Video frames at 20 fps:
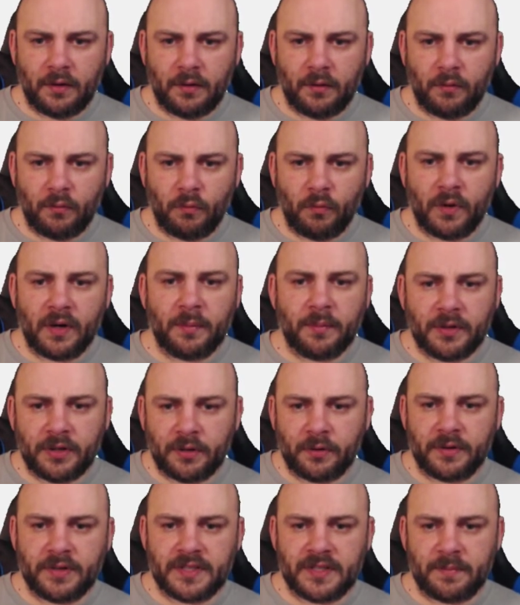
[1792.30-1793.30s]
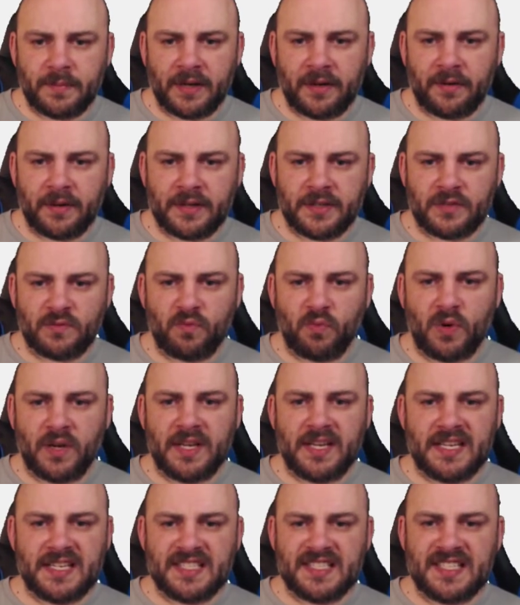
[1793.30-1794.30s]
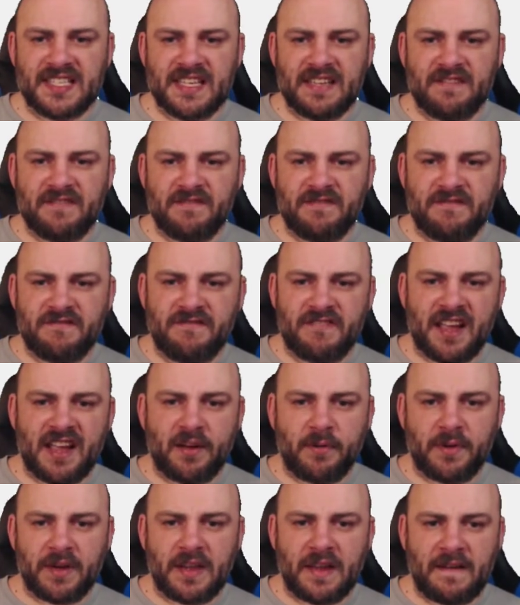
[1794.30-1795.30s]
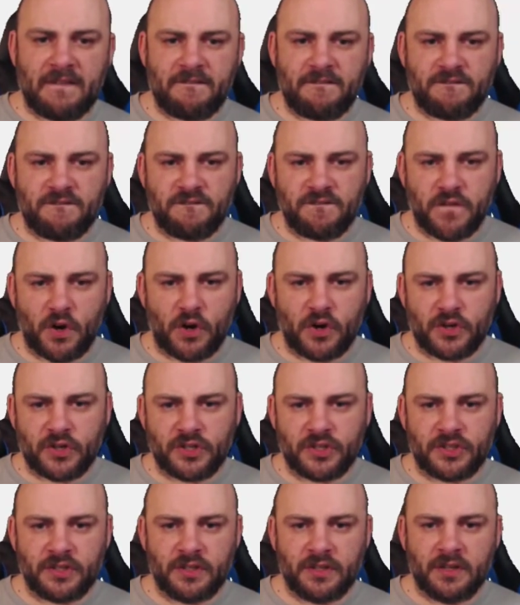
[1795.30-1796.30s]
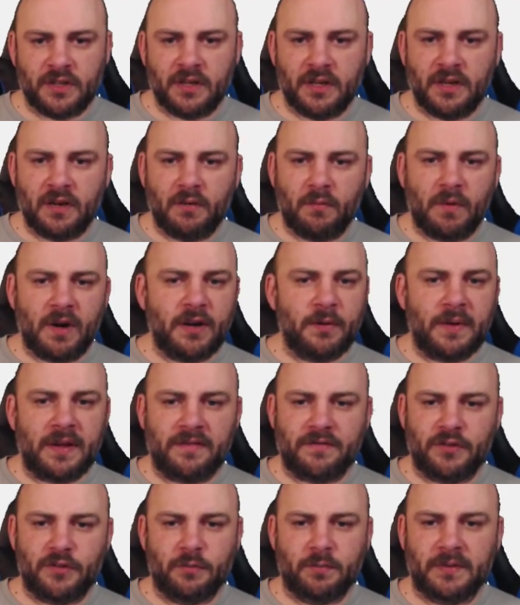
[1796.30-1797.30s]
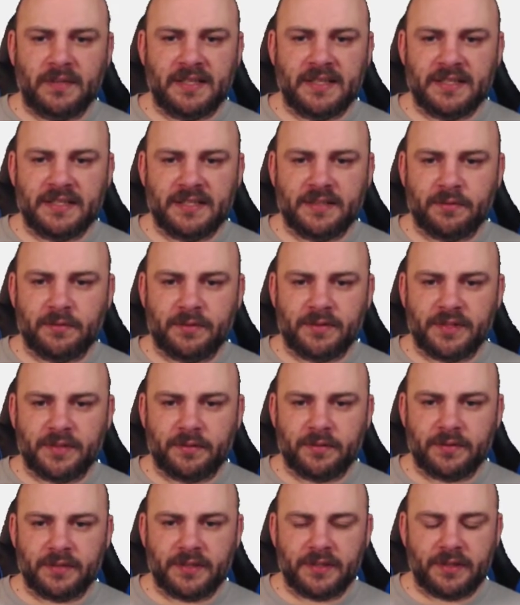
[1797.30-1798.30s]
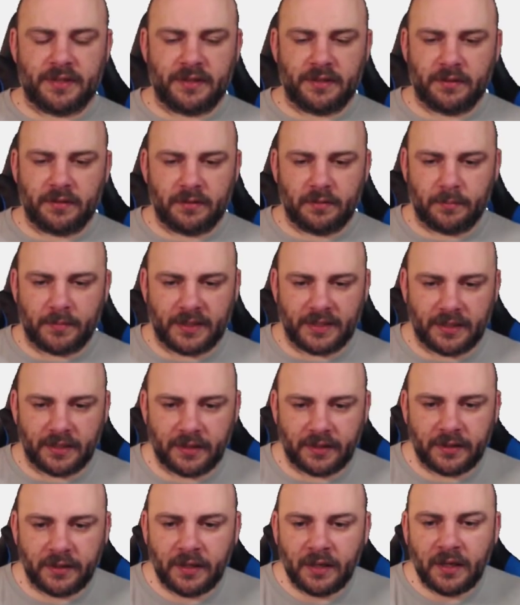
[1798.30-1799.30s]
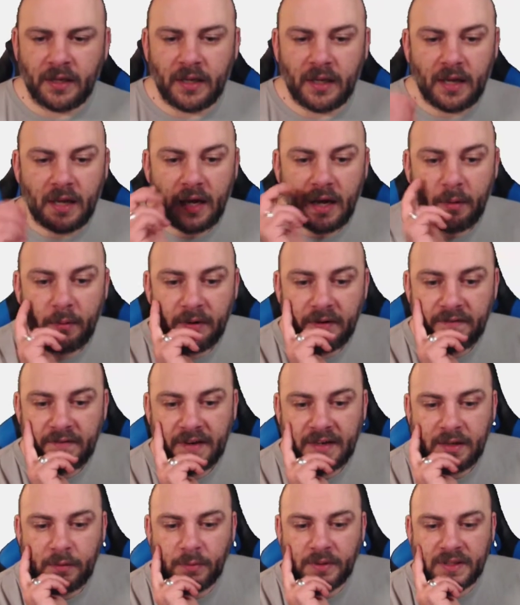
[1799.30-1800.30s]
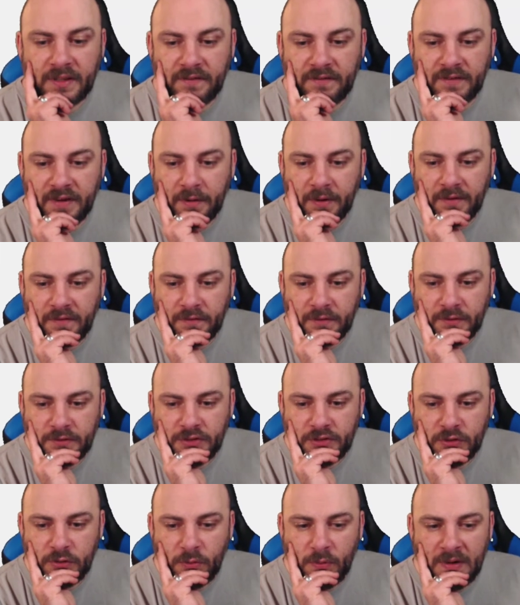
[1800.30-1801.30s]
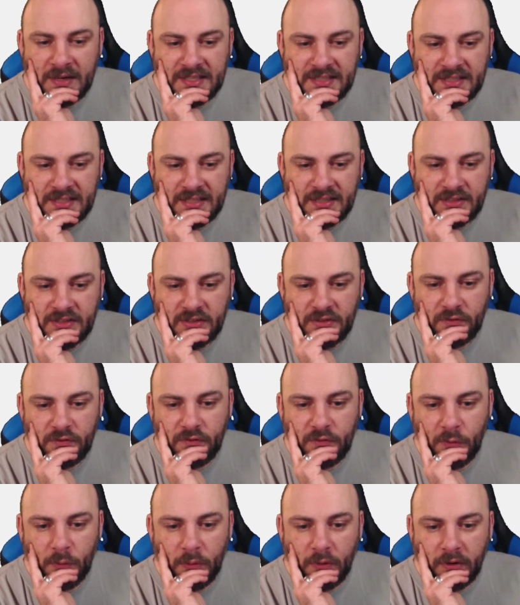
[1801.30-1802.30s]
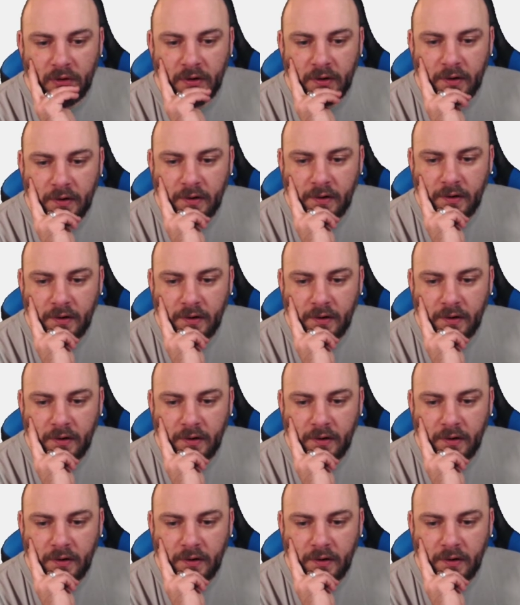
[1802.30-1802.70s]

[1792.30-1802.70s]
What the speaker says: What I'm curious about is what is the very first... Why do we have duplicate 00s in here? Oh my god. I want to find out what the very first quest is for